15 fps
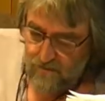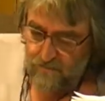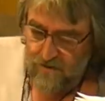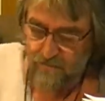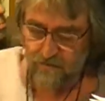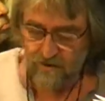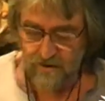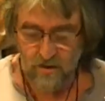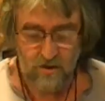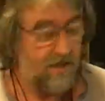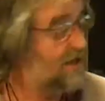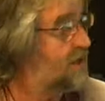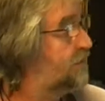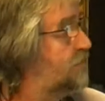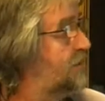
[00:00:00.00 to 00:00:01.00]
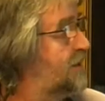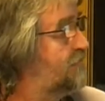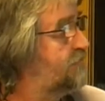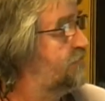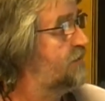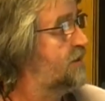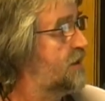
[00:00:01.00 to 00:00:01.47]
people are not allowed to
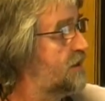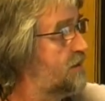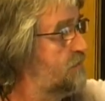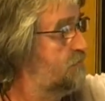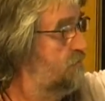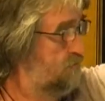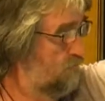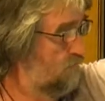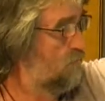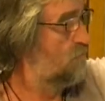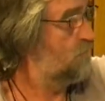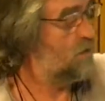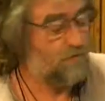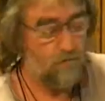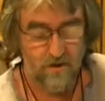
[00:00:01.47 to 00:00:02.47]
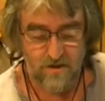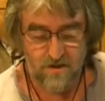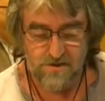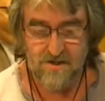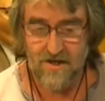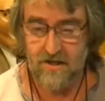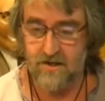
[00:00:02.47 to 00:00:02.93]
live, uh, where, where it
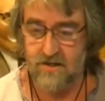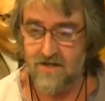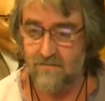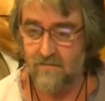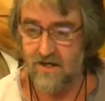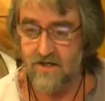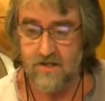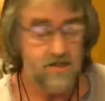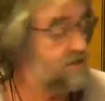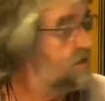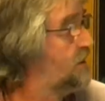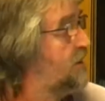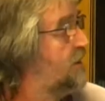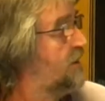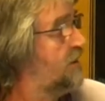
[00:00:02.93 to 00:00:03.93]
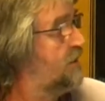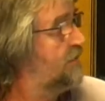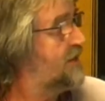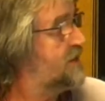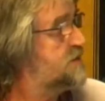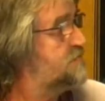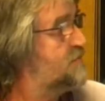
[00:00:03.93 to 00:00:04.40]
is that contaminated.
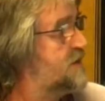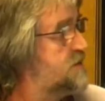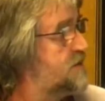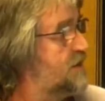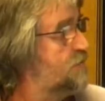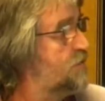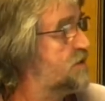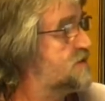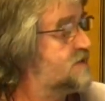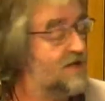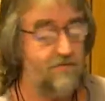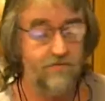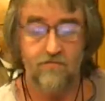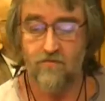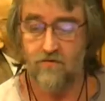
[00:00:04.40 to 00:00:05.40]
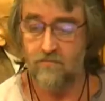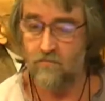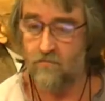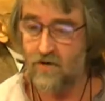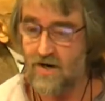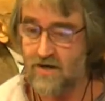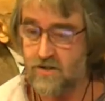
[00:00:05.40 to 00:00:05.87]
That is basically what is left
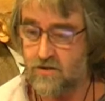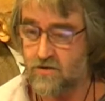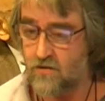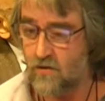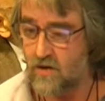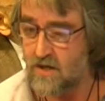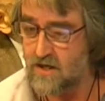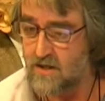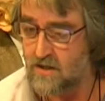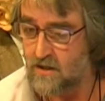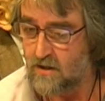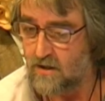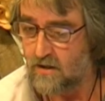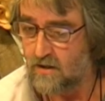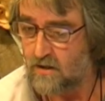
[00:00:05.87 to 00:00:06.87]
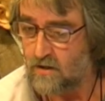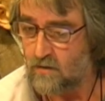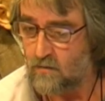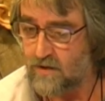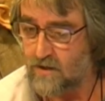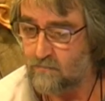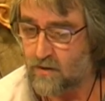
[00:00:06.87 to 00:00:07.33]
from reactor three
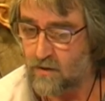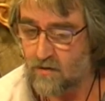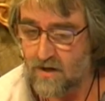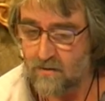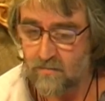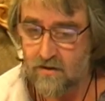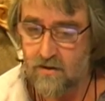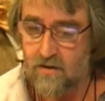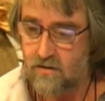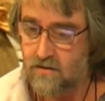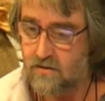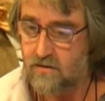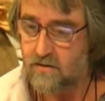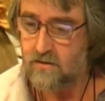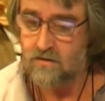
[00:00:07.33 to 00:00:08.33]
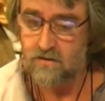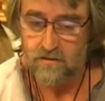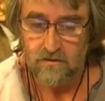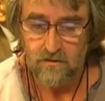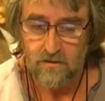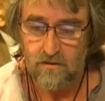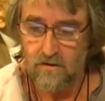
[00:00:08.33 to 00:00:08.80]
when it blew up.
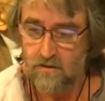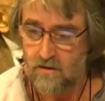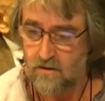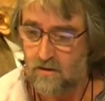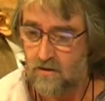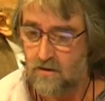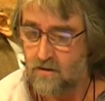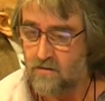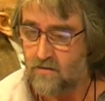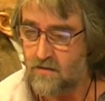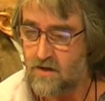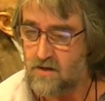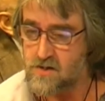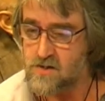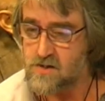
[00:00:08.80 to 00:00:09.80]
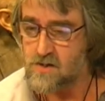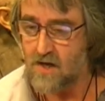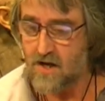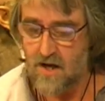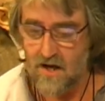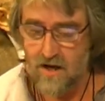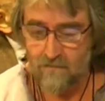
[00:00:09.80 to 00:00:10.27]
There is
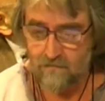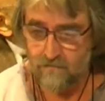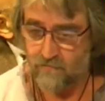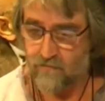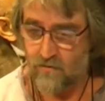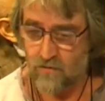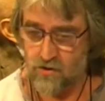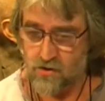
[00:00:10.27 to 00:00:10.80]
a, um, from on